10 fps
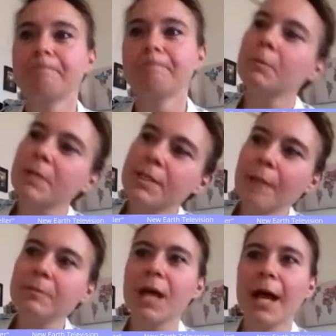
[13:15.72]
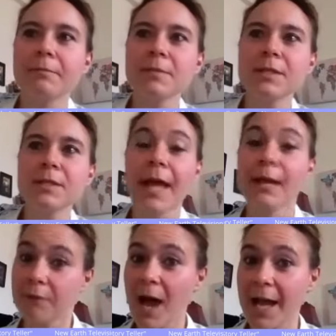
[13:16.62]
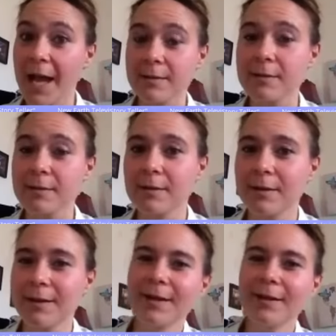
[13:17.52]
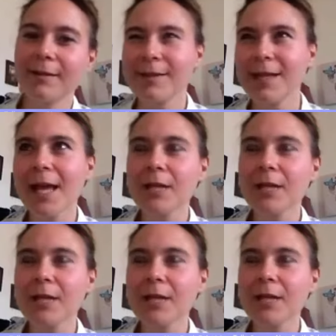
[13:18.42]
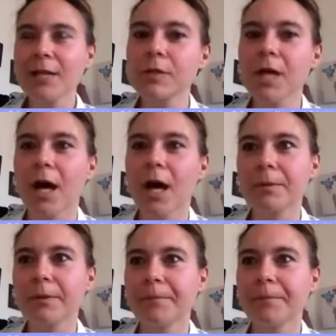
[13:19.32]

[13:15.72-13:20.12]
But sometimes, like vines, they get all tangled up.